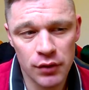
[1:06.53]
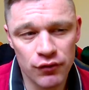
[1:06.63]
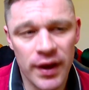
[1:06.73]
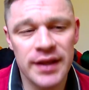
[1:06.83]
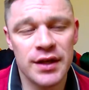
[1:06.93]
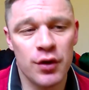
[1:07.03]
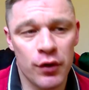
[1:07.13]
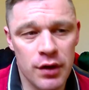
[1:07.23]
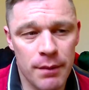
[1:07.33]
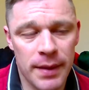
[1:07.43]
ranting on
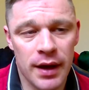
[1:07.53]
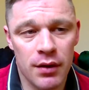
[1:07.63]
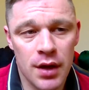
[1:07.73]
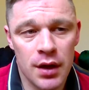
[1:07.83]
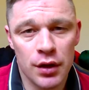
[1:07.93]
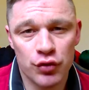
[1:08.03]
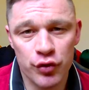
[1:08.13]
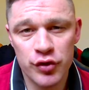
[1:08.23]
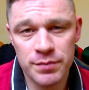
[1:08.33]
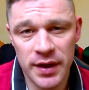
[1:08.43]
about
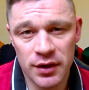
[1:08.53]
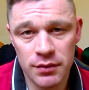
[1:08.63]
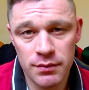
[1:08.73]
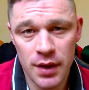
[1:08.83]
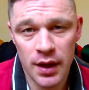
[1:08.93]
Cruz Beckham